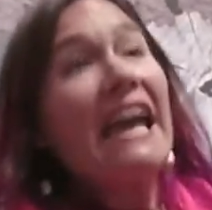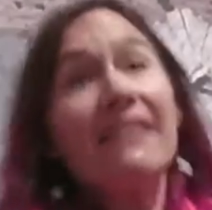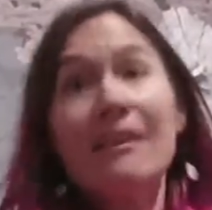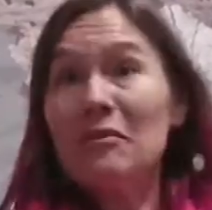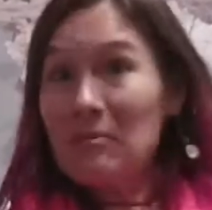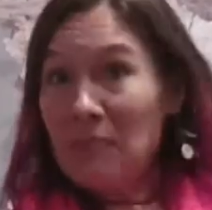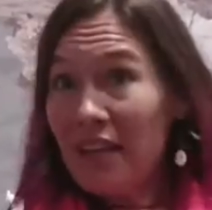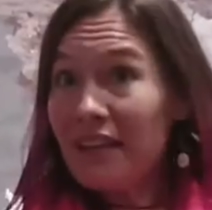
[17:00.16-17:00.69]
and
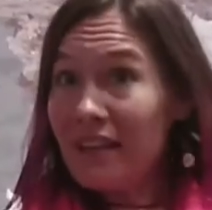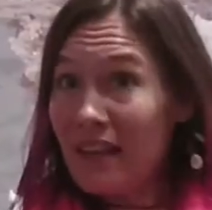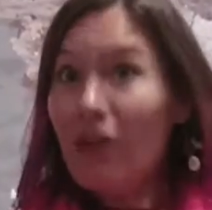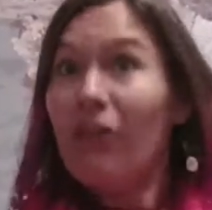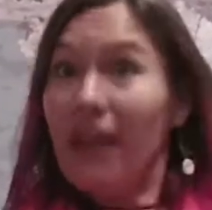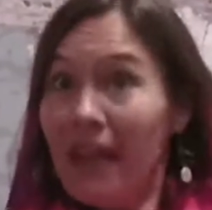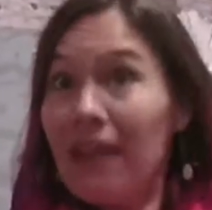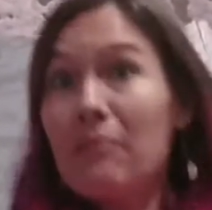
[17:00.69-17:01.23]
then we might say,
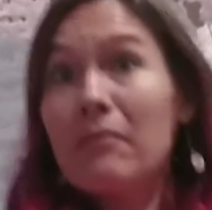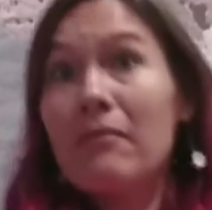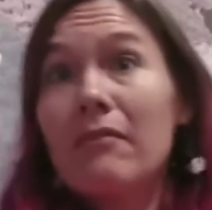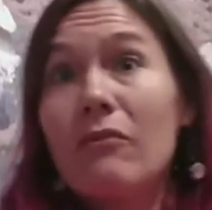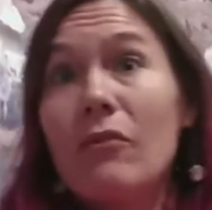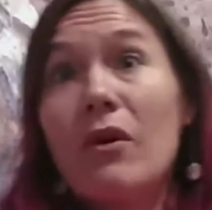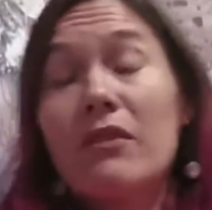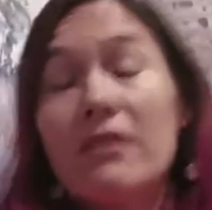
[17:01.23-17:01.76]
okay,
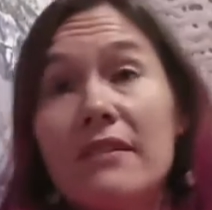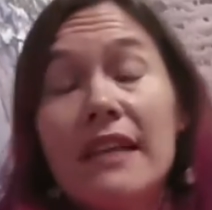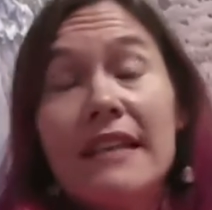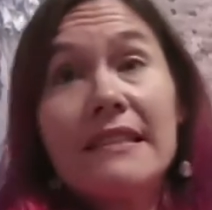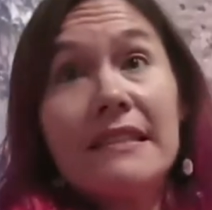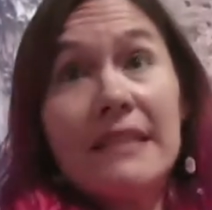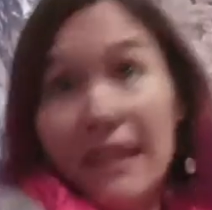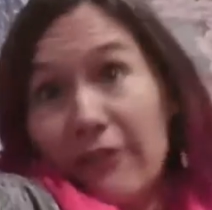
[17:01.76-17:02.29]
well,
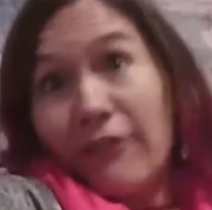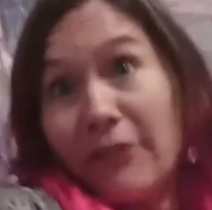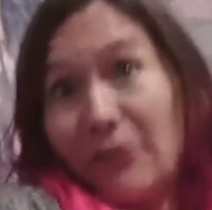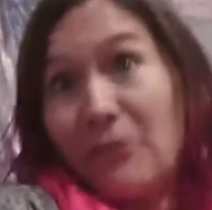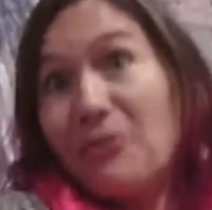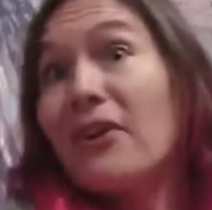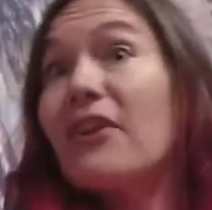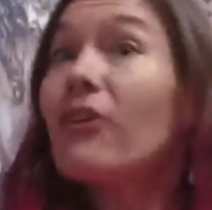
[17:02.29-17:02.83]
let's see if
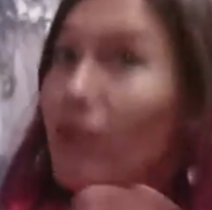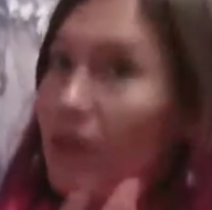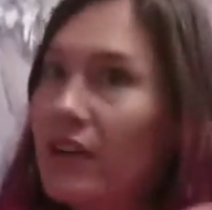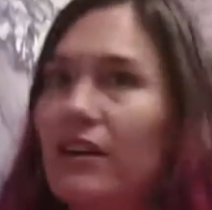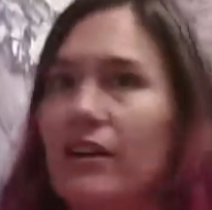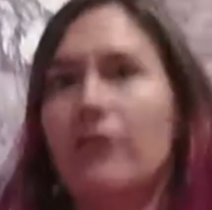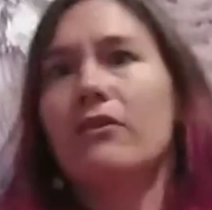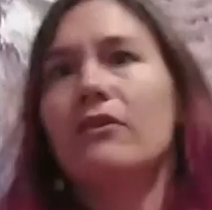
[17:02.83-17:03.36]
it'll work, or
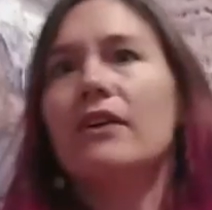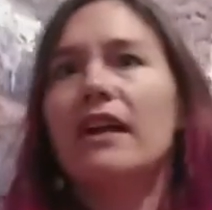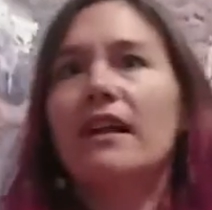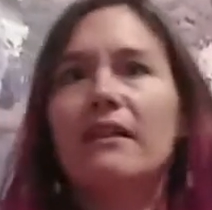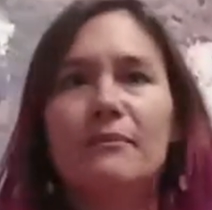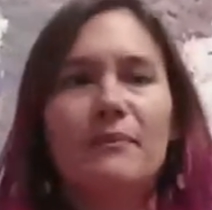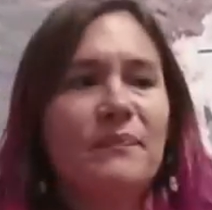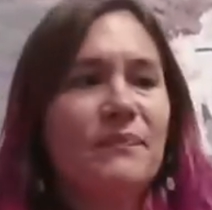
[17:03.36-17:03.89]
you know, and